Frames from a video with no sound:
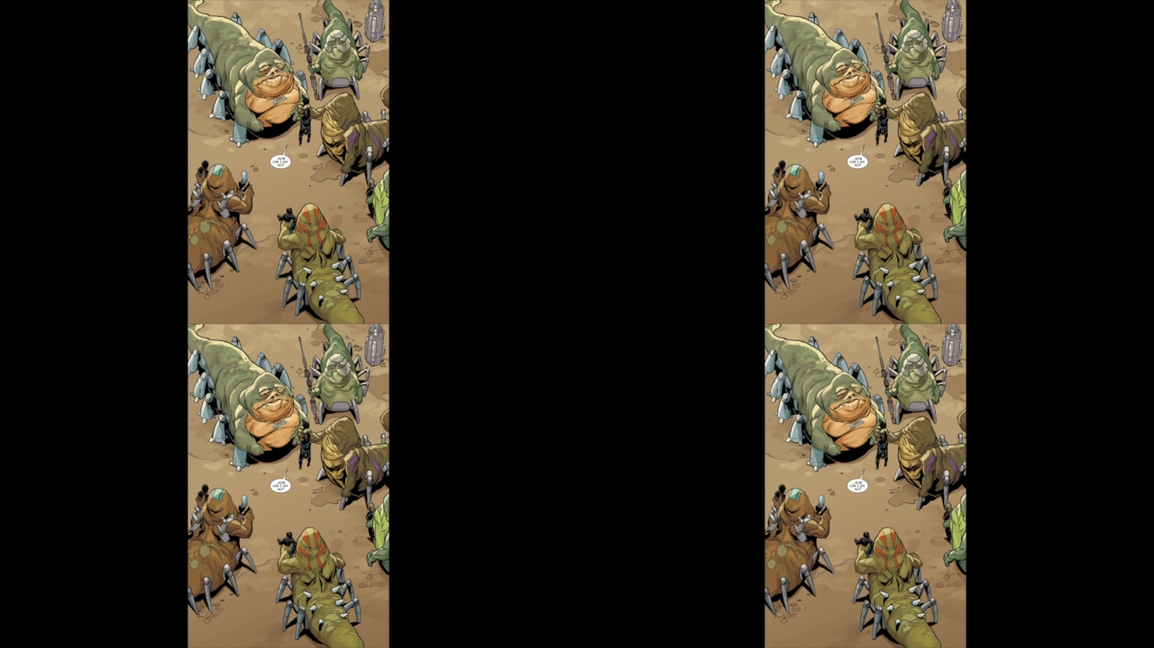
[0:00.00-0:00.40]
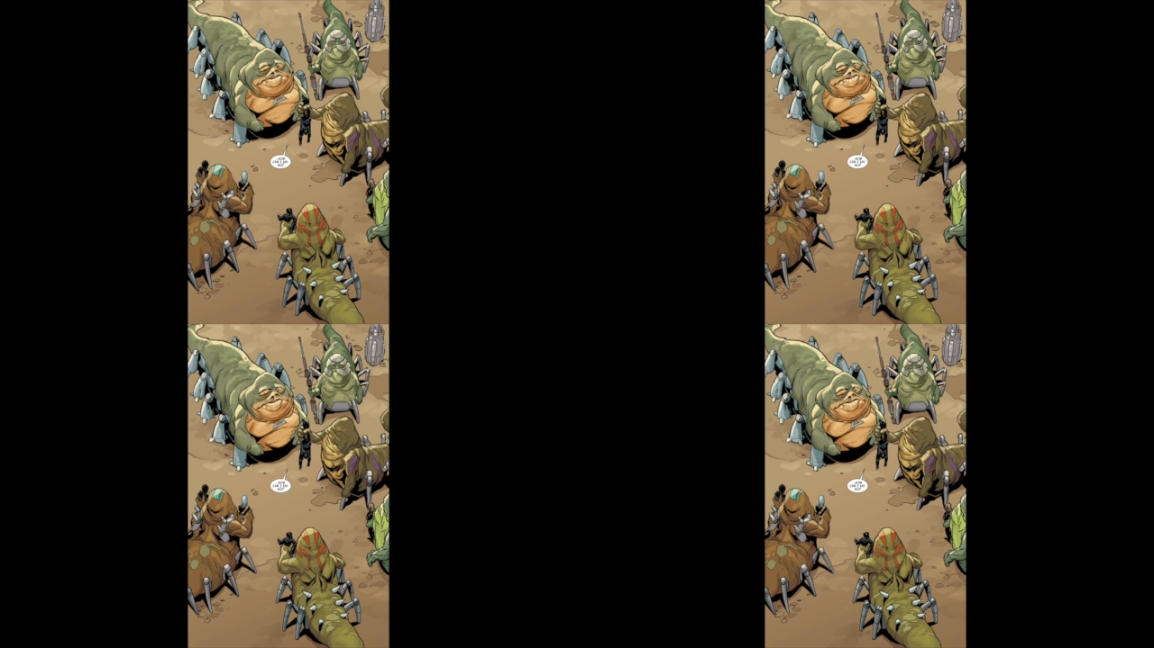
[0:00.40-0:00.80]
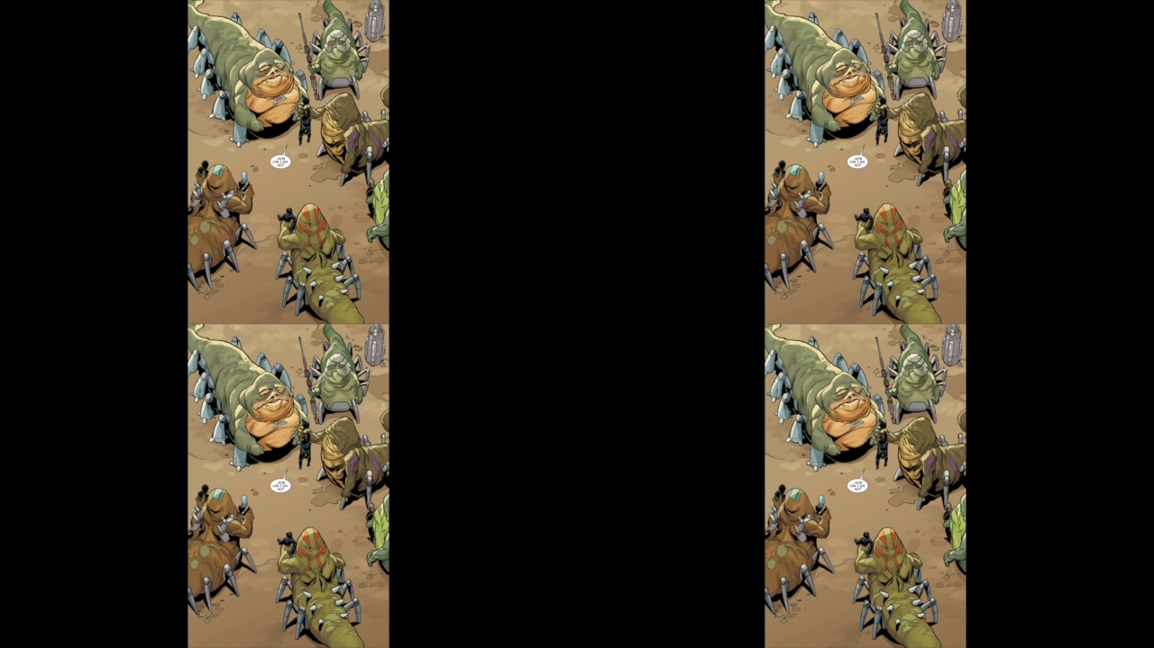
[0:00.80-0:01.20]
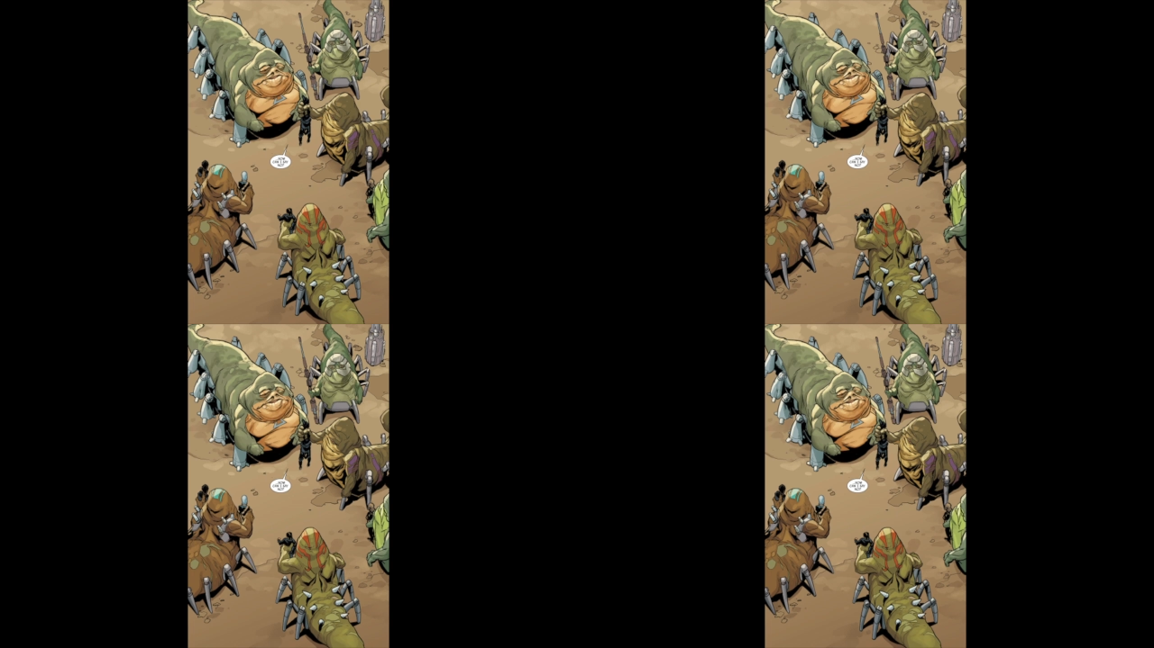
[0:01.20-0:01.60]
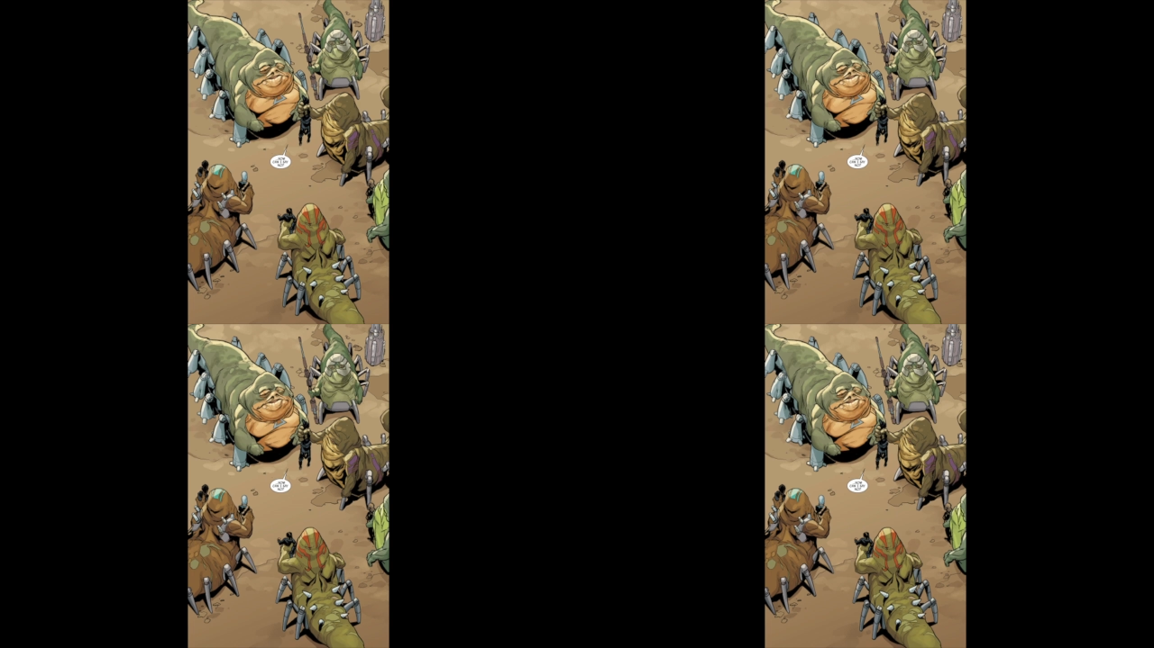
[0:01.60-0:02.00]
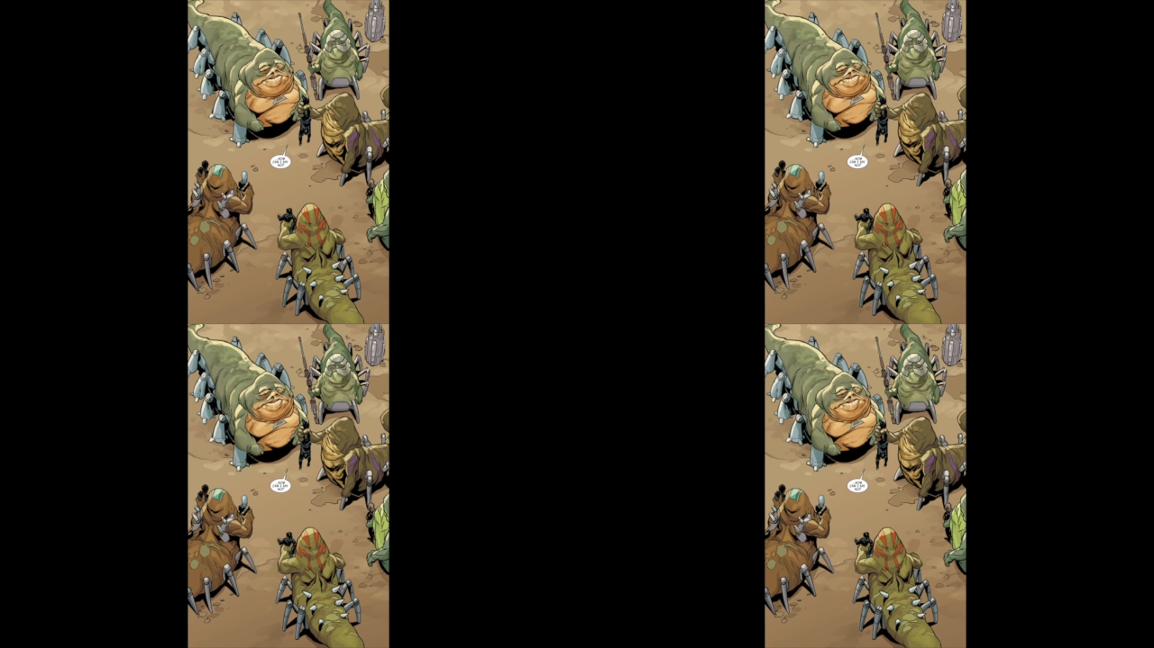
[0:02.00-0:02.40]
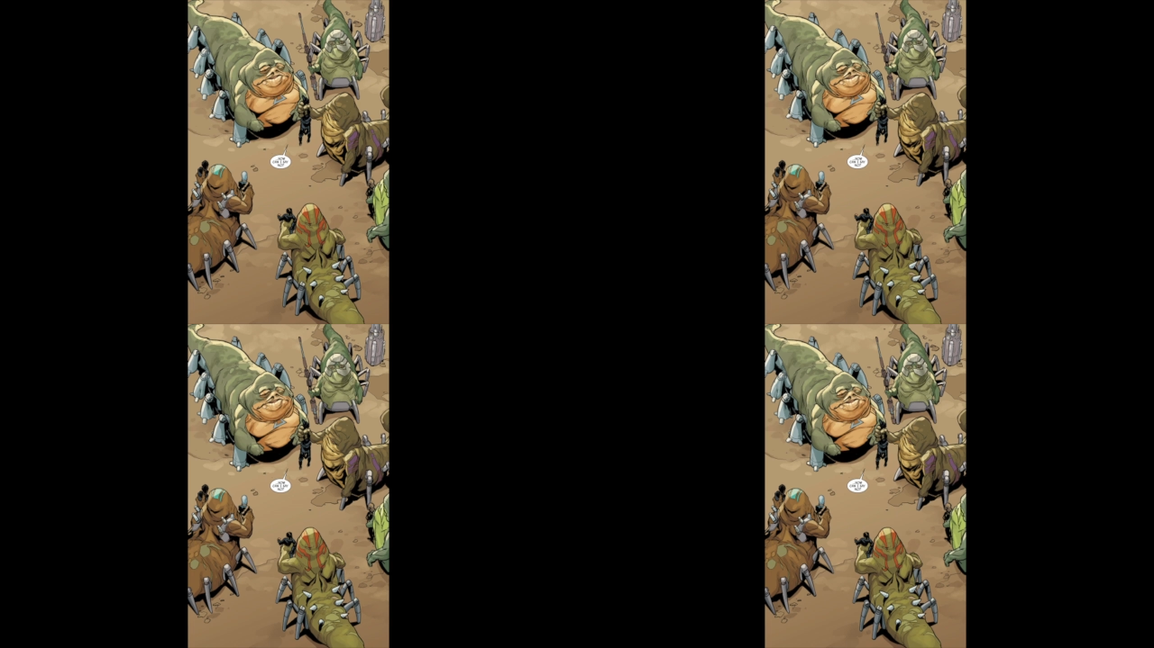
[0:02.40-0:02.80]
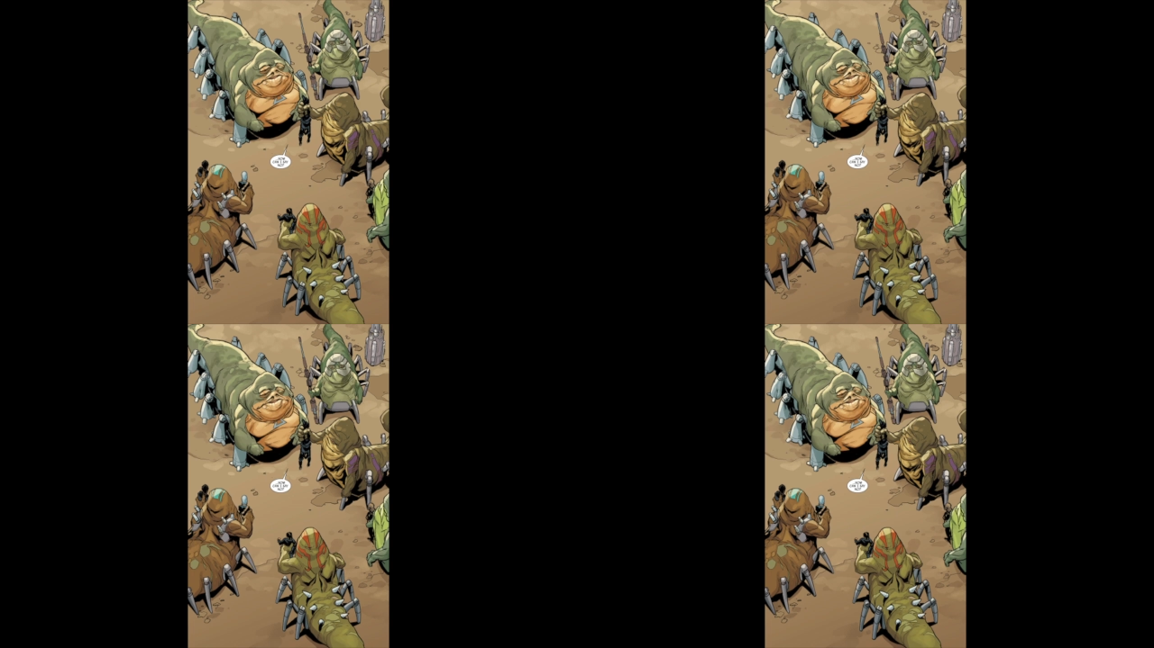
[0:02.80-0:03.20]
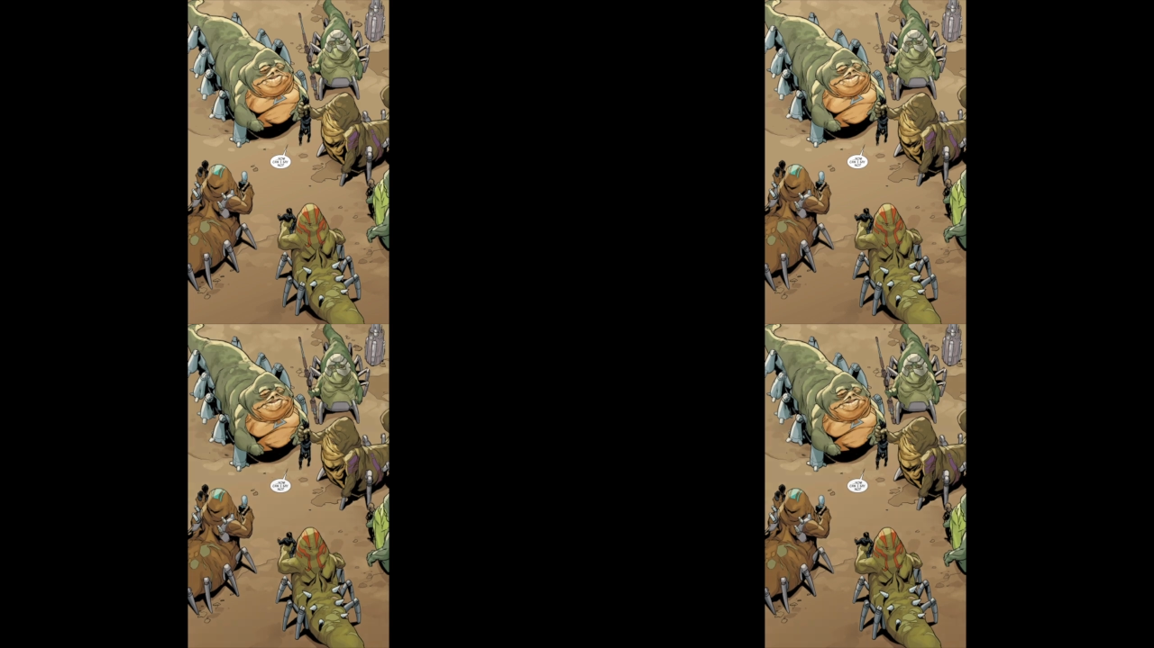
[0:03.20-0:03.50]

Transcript: (no speaker visible)